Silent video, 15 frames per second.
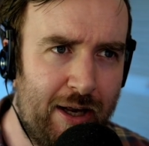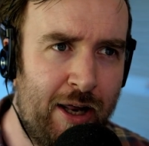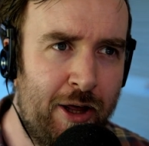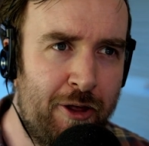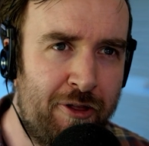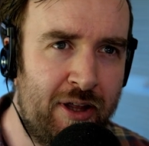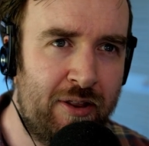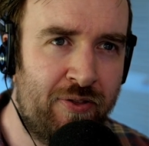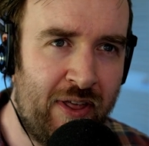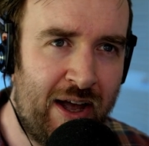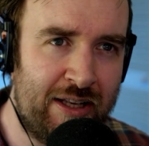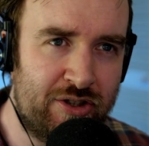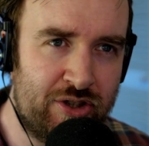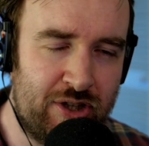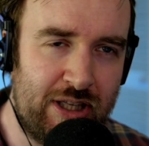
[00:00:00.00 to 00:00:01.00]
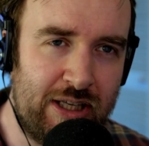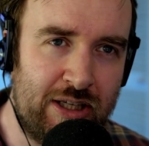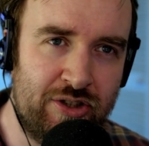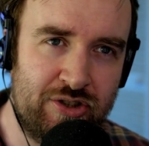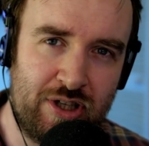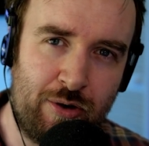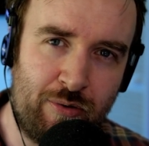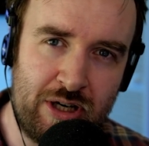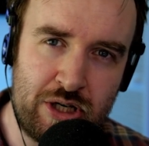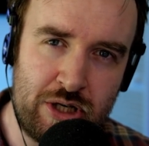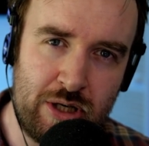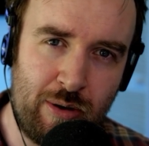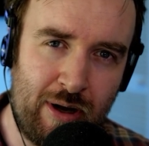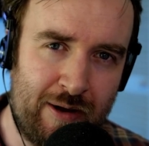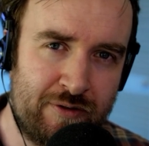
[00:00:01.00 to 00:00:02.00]
And I think that's the consideration
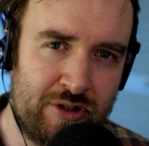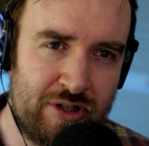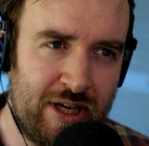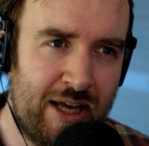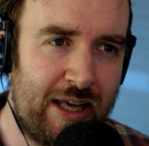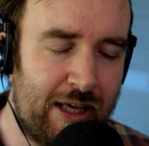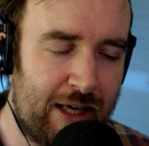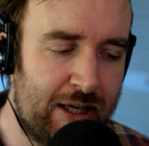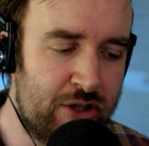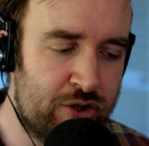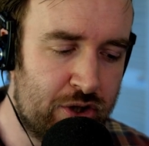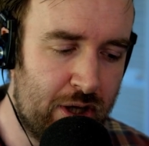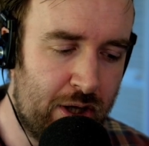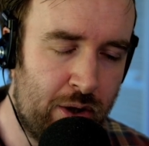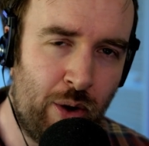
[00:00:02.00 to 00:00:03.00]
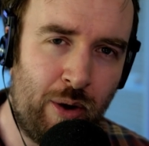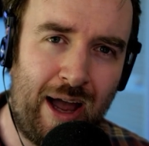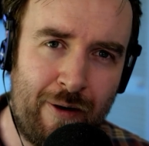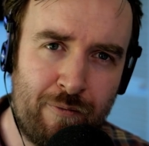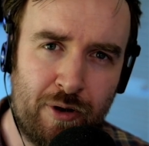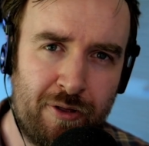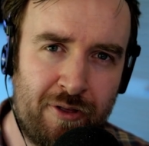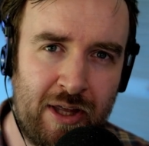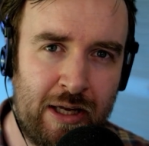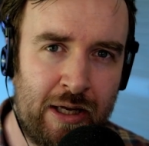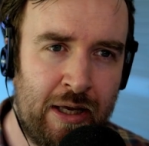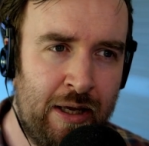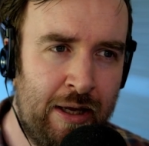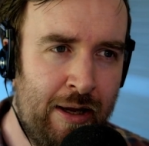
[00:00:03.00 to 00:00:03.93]
you have to take, is that not everything